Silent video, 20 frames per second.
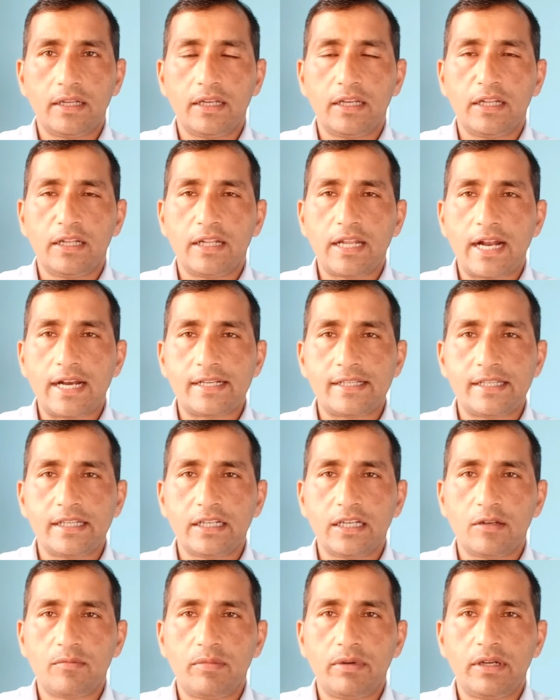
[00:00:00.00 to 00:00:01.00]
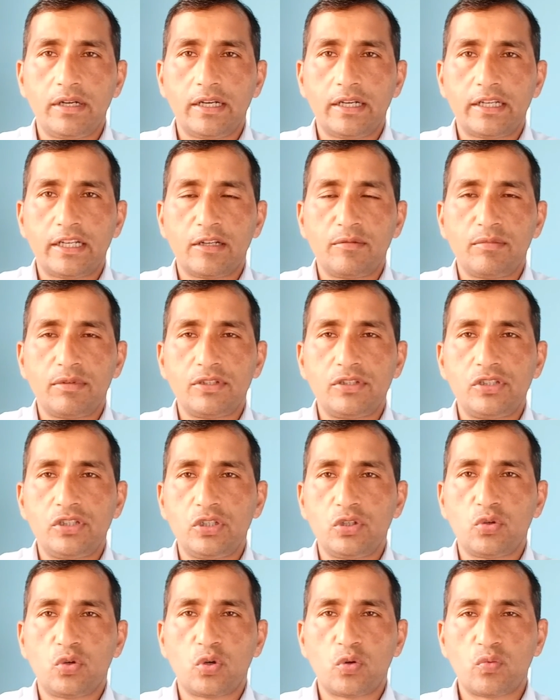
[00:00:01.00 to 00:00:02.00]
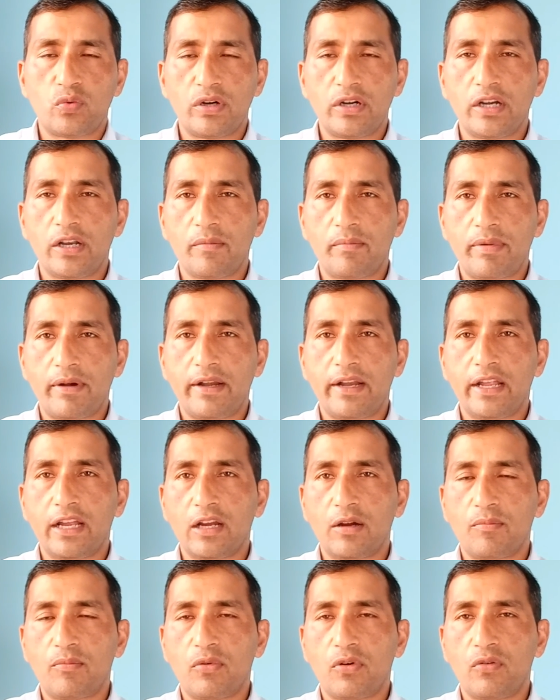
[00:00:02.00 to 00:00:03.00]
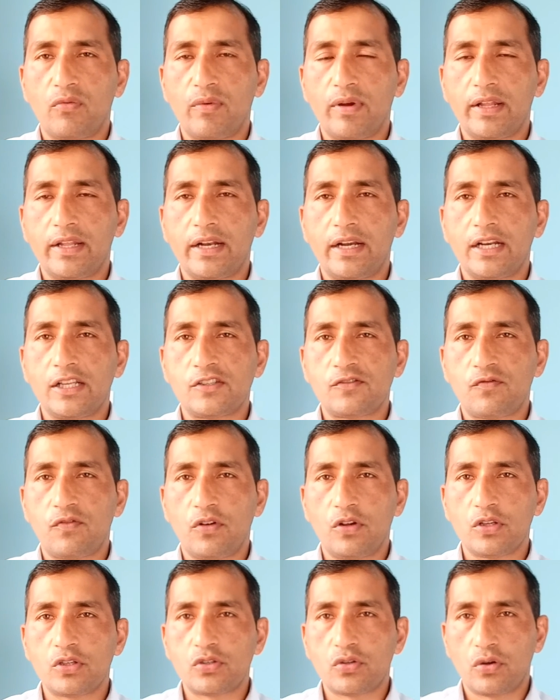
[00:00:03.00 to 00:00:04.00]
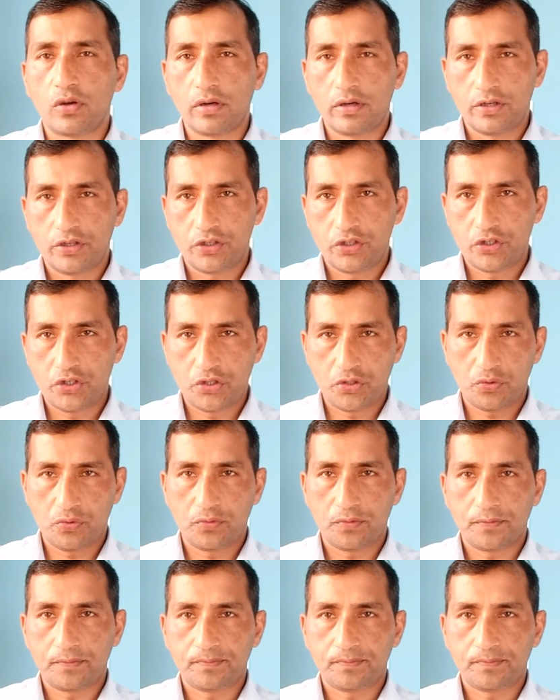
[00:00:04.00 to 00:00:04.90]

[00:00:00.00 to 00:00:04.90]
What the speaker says: In that single bit it can be 0 or 1 depending upon whether it is false or true.